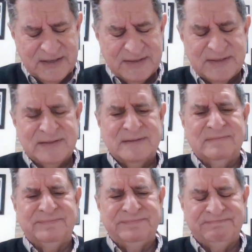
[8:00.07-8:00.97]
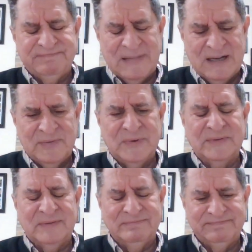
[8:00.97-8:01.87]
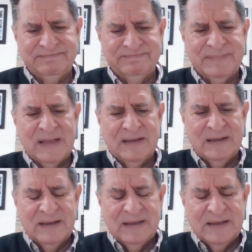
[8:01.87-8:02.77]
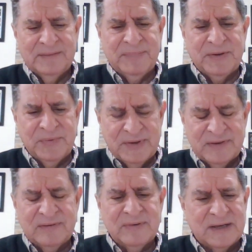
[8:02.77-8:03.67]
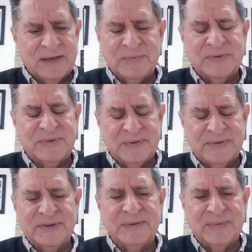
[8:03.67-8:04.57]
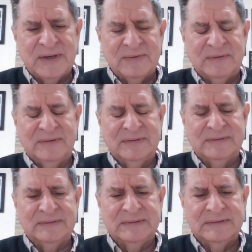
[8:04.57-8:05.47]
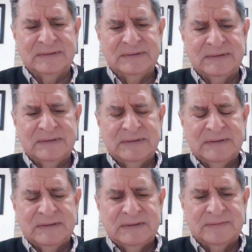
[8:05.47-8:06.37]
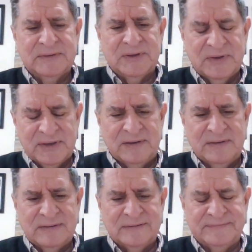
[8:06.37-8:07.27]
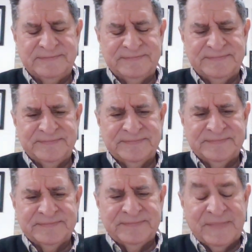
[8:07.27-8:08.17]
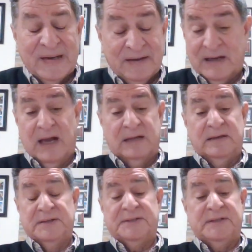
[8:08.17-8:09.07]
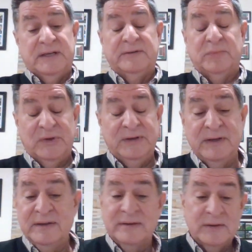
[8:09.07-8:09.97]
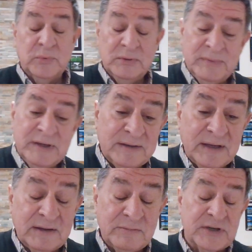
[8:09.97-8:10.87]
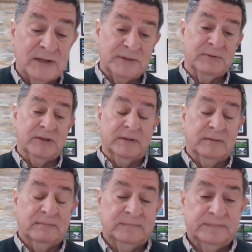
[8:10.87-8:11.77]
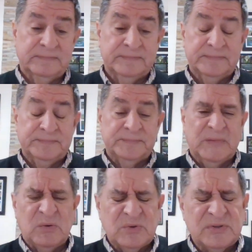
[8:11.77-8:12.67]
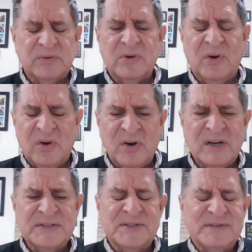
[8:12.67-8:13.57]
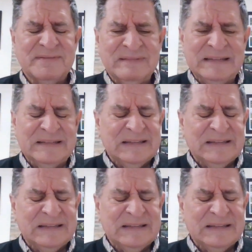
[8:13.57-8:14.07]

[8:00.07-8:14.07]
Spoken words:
says, I will be with you and I will turn it around for good. And God does say that one day there will be a day of judgment. Those who cause